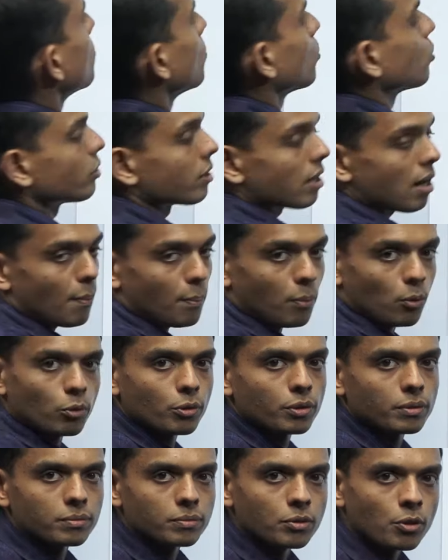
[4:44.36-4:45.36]
Mundra
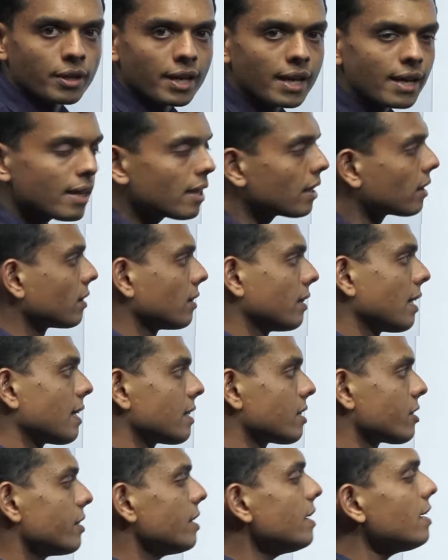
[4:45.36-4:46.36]
Port. Okay,
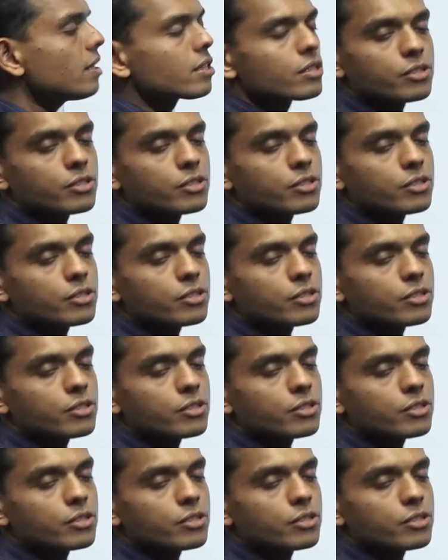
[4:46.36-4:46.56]
that's the